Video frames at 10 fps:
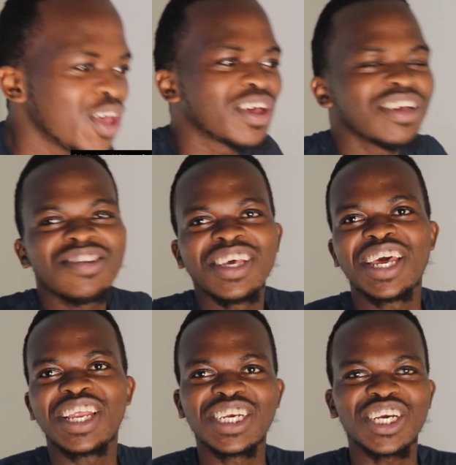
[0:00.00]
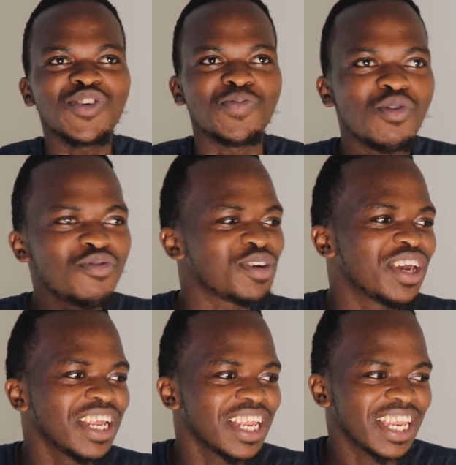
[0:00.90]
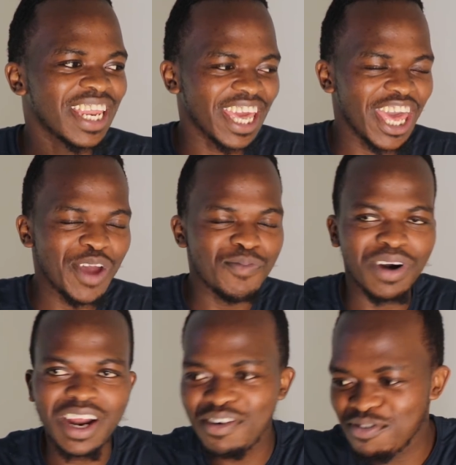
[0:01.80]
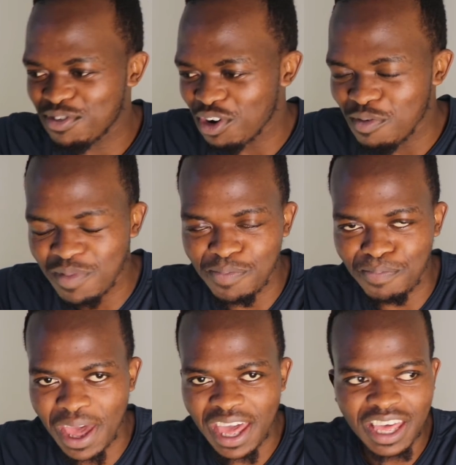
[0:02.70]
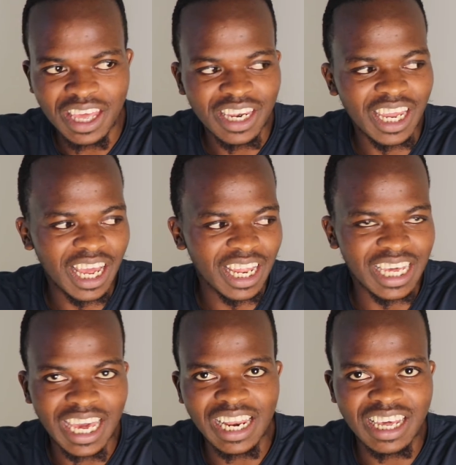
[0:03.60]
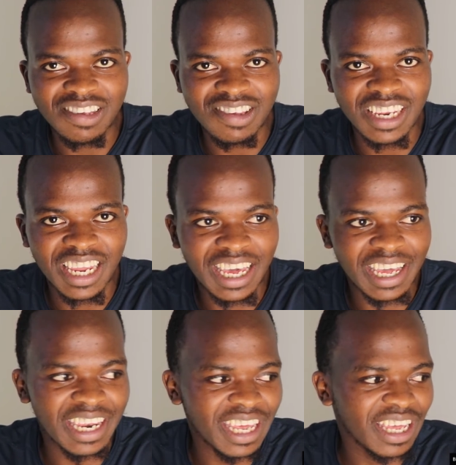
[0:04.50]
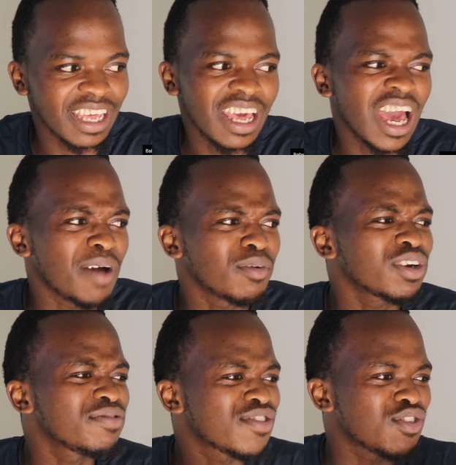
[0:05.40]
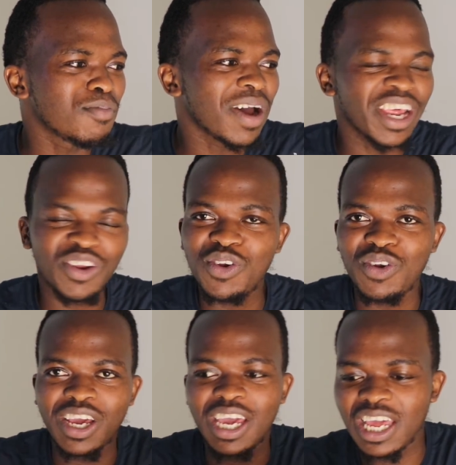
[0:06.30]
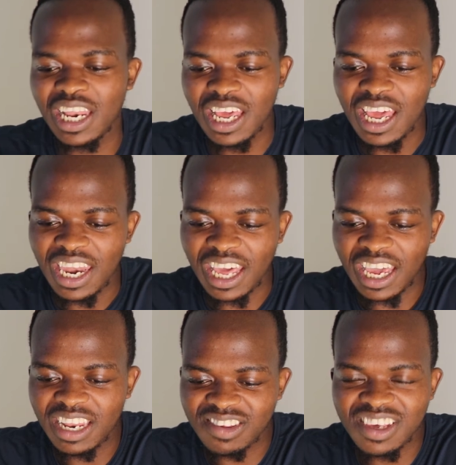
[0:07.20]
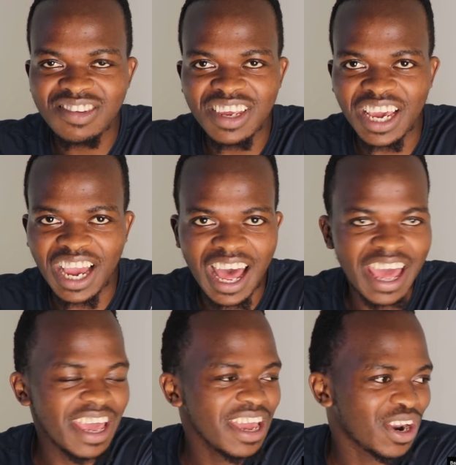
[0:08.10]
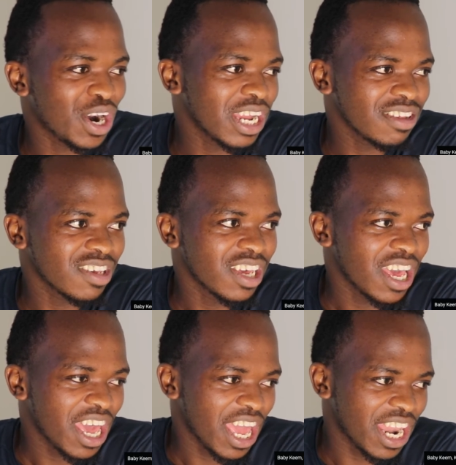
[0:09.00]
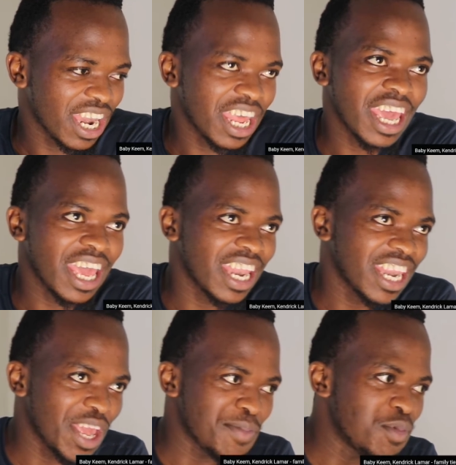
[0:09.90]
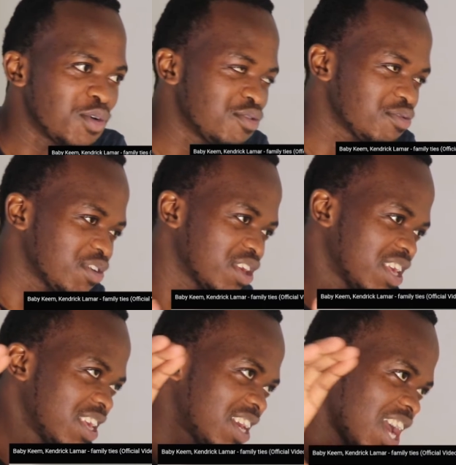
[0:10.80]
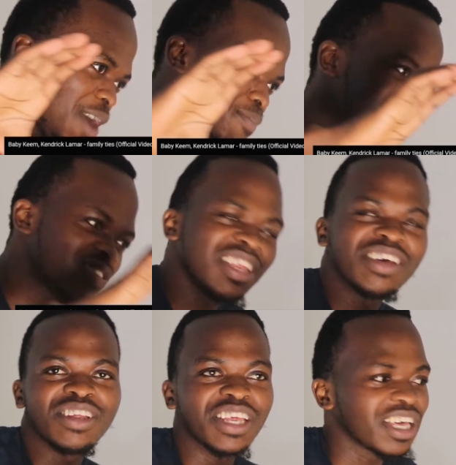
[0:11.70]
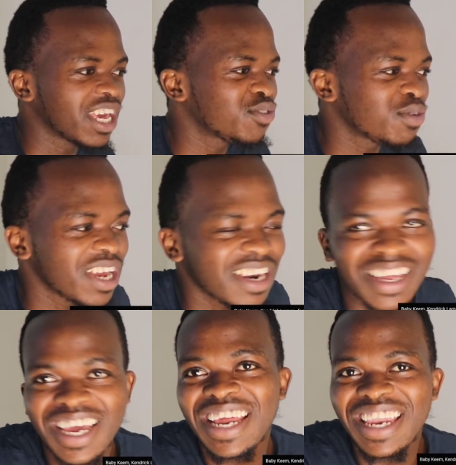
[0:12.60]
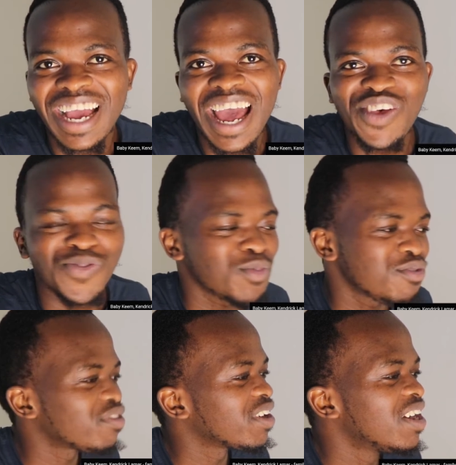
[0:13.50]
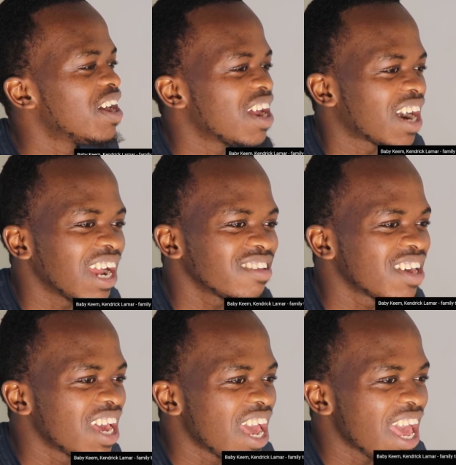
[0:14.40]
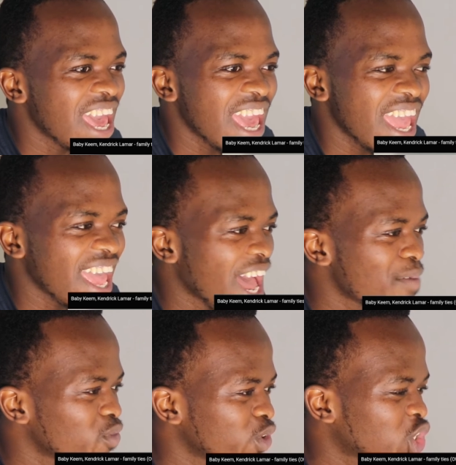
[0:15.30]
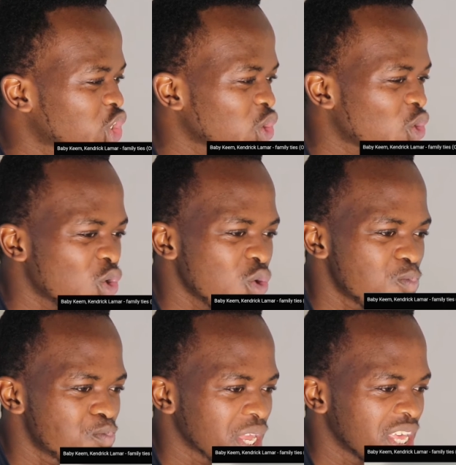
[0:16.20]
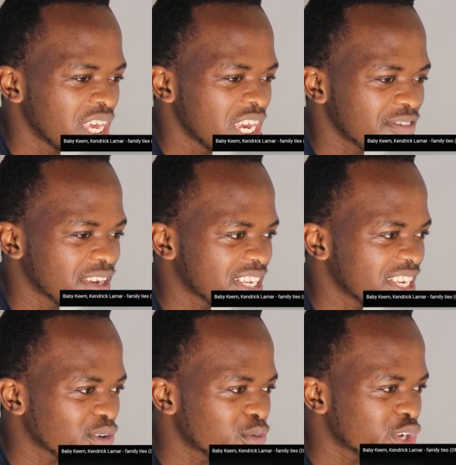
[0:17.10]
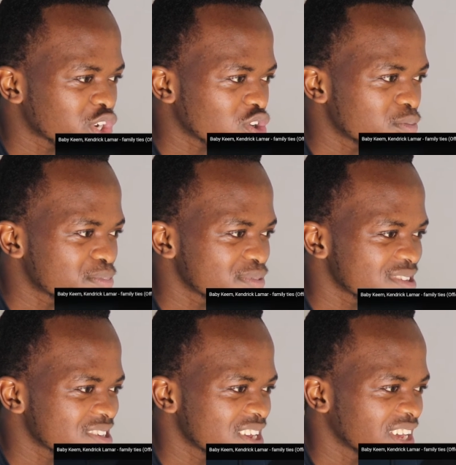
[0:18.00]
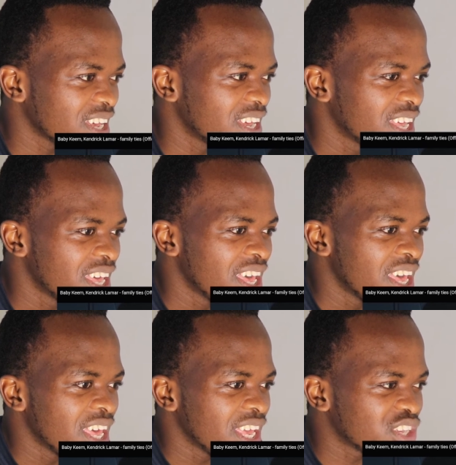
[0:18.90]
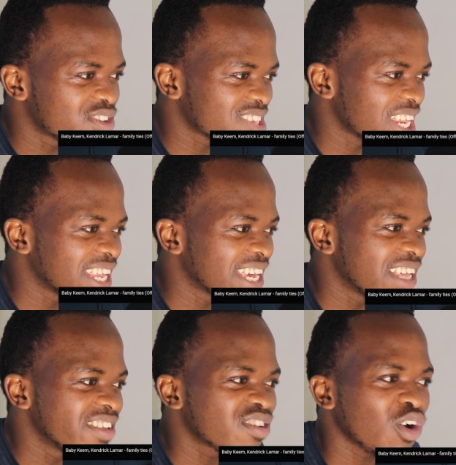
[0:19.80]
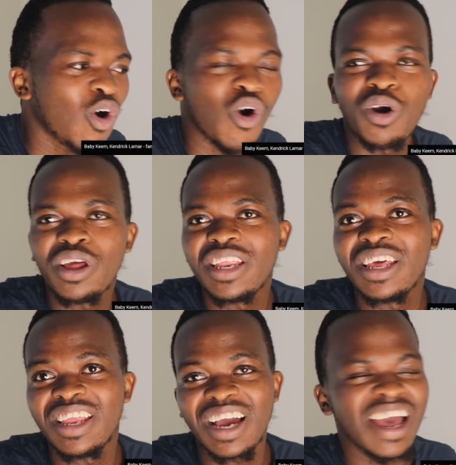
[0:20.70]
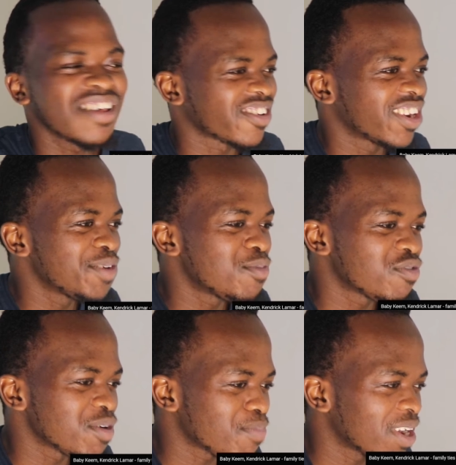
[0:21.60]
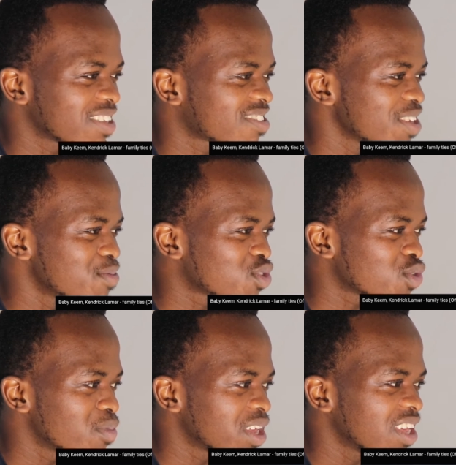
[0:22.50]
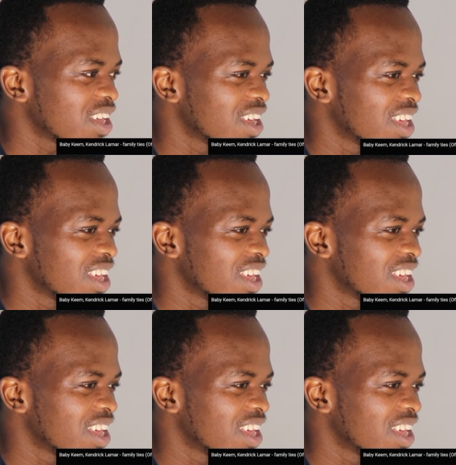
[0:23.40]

You can see that they're just moving the camera from the back. The girl kissing the I'm not sure if it's Noman, I don't know the girl. The girl is kissing the guy, right? And then they moving up until they get to Kendrick, and the guy is moving, right? I'm not sure if they did a good job selling it or the car is really moving, but it seems to me